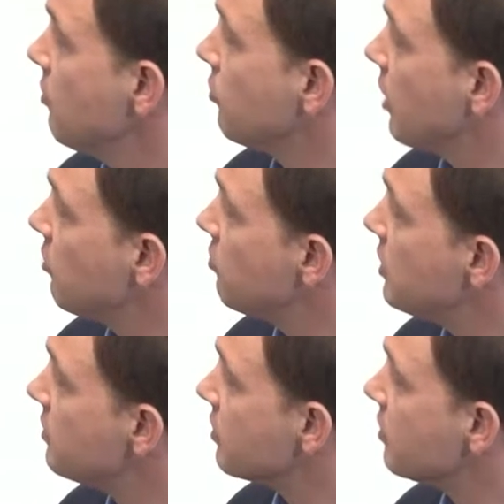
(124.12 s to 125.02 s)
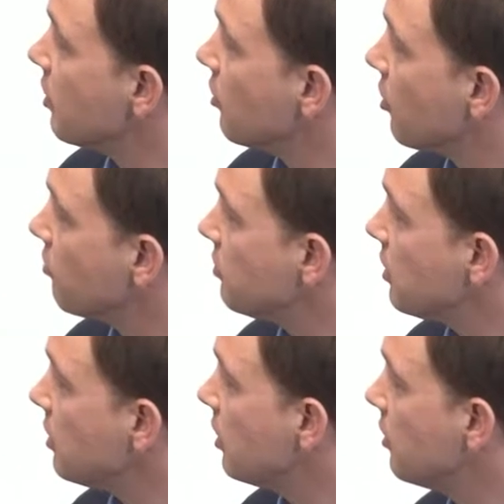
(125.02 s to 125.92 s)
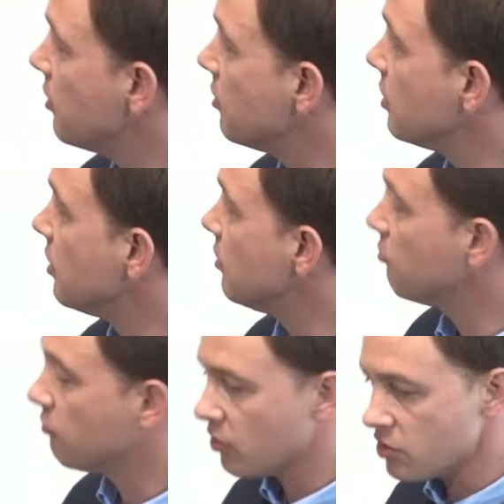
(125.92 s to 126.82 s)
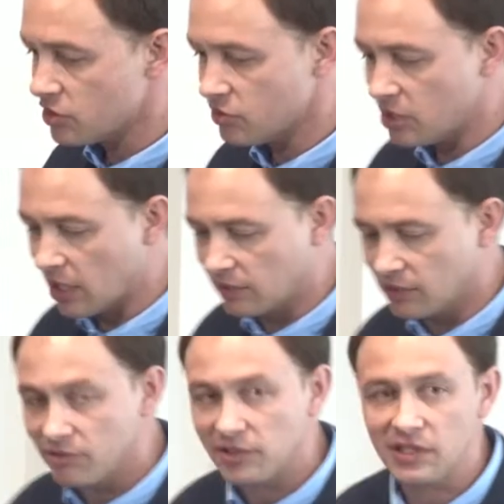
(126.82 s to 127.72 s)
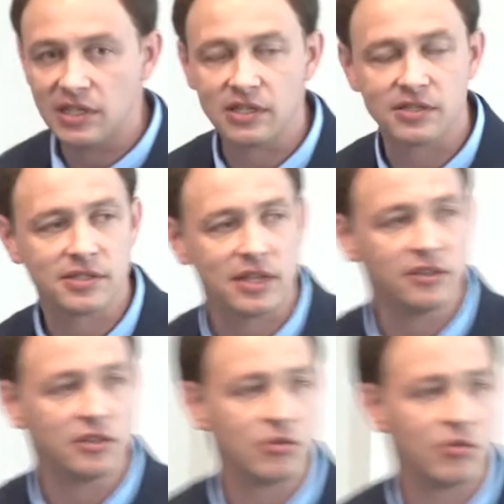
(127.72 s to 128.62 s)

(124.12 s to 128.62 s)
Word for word: For that reason, a lot of the, the forestry activity is centered